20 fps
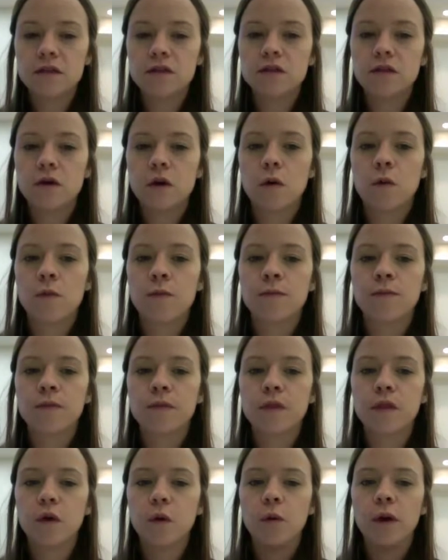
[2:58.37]
So
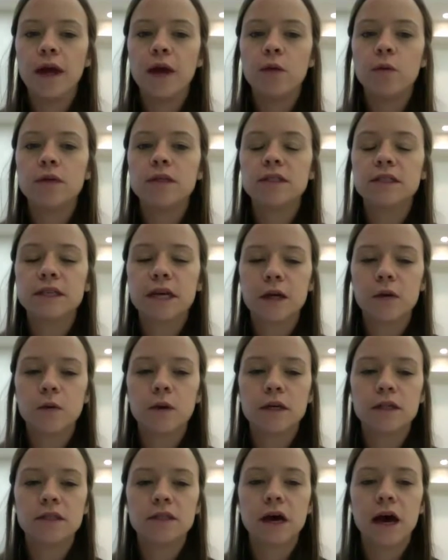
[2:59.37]
the way it was said
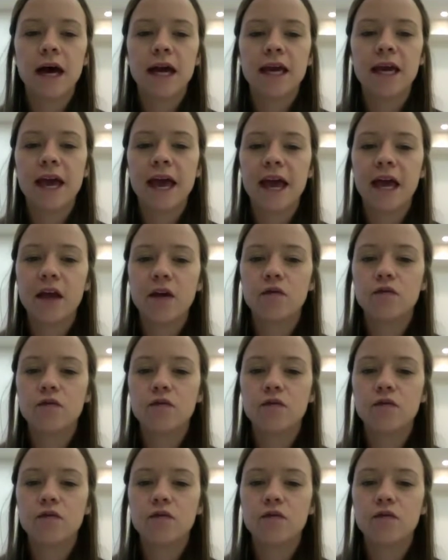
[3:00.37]
was, I can't